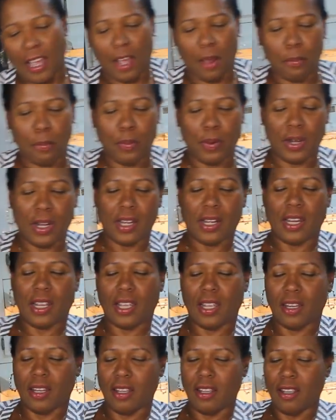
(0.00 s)
I'm pulling
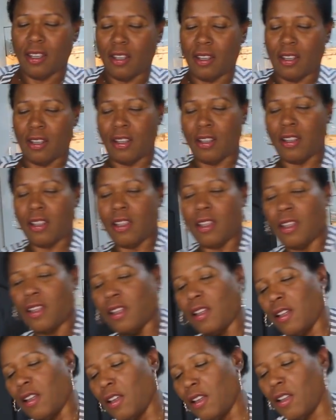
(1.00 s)
it.
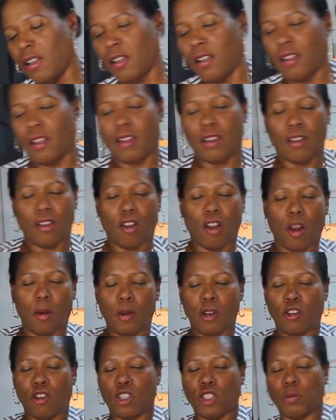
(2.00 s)

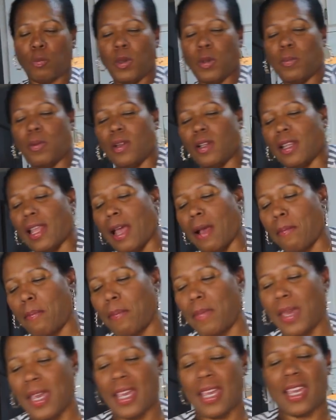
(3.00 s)
Normally those people that
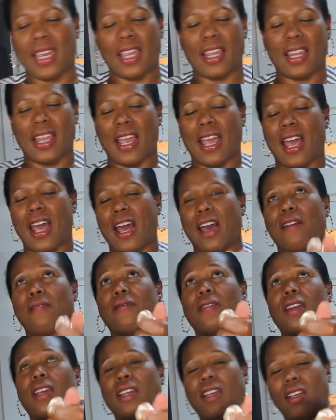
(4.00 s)
make it, they
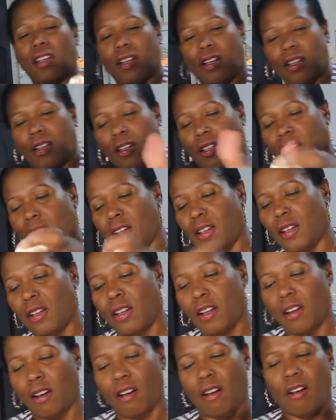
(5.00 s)
have like a
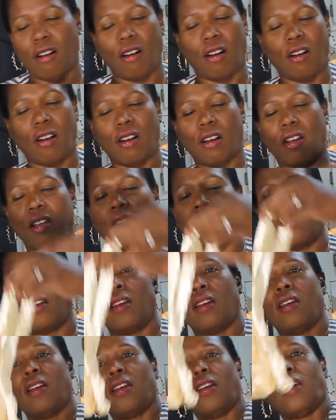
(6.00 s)
a hook,
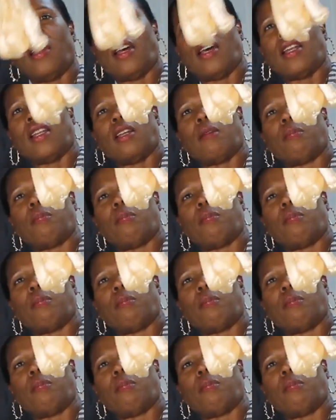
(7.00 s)
and